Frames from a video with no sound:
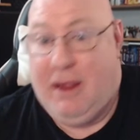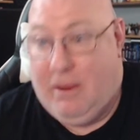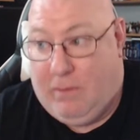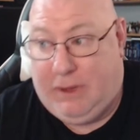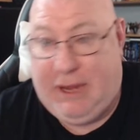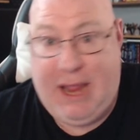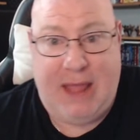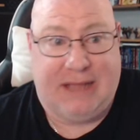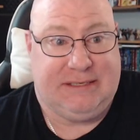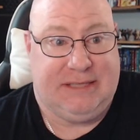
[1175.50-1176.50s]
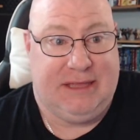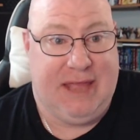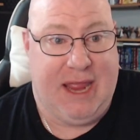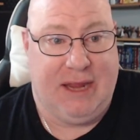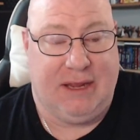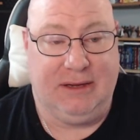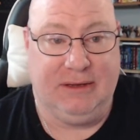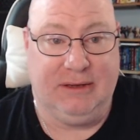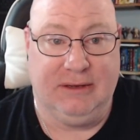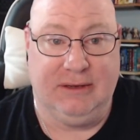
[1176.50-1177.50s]
Well, yeah, that's the thing.
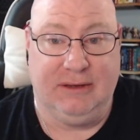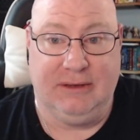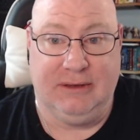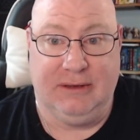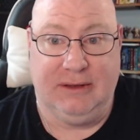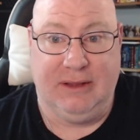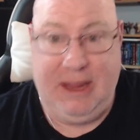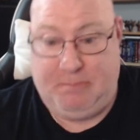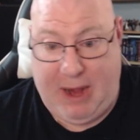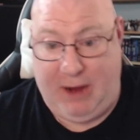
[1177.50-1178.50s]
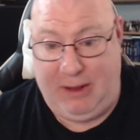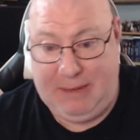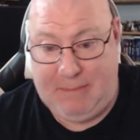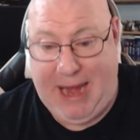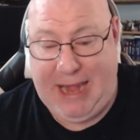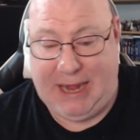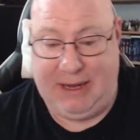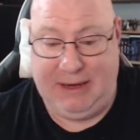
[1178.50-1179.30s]
He barely made it.